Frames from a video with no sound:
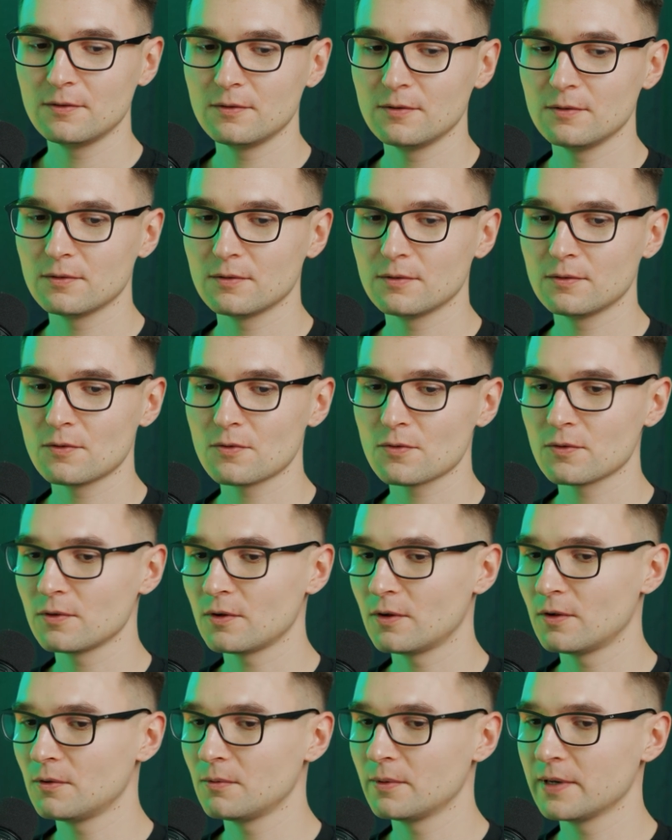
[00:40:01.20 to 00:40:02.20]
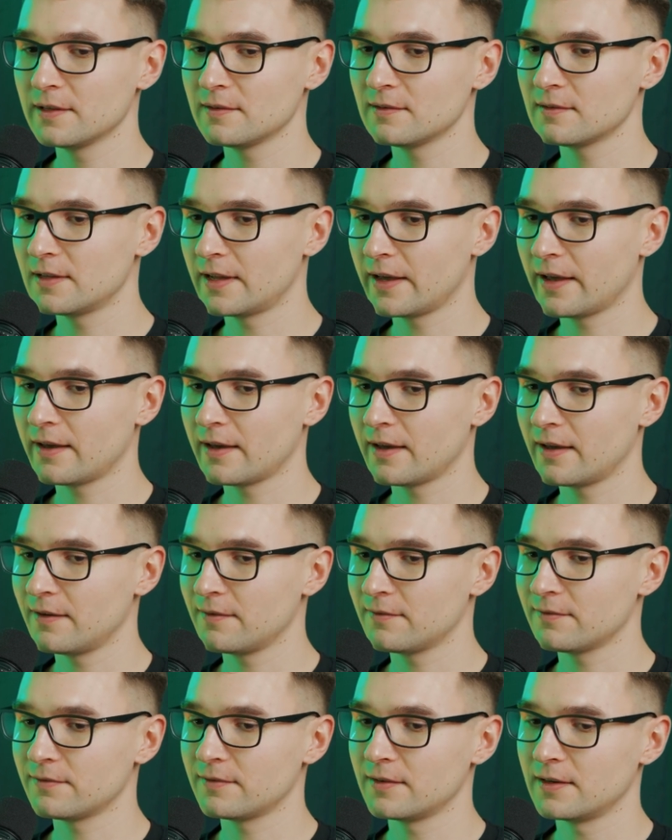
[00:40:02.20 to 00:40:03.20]
you should always like
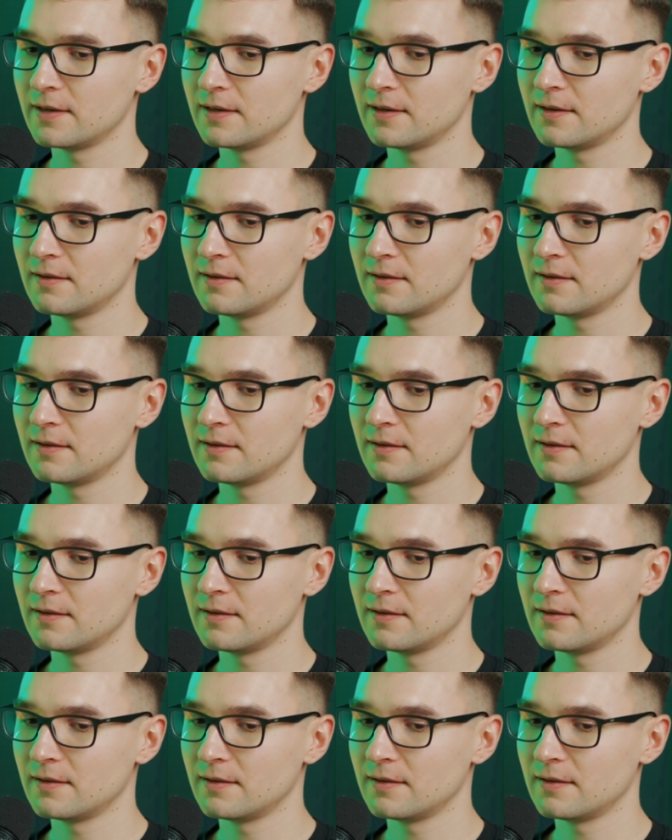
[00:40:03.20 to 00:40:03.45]
have